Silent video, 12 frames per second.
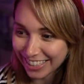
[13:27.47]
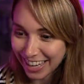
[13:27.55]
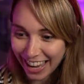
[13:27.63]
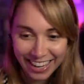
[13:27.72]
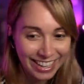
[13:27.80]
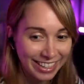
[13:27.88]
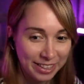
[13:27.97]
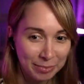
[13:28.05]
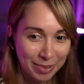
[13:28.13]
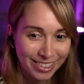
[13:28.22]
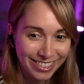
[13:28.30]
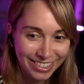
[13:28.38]
I hit the
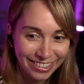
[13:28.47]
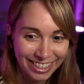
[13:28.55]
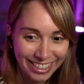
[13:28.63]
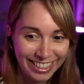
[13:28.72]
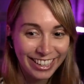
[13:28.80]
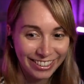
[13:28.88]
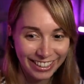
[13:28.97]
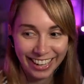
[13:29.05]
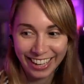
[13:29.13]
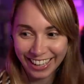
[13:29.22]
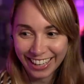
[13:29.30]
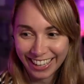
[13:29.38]
buttons correctly.
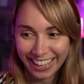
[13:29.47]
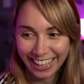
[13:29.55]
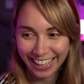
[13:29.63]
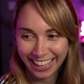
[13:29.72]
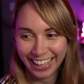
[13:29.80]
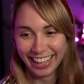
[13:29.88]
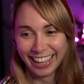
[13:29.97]
Okay.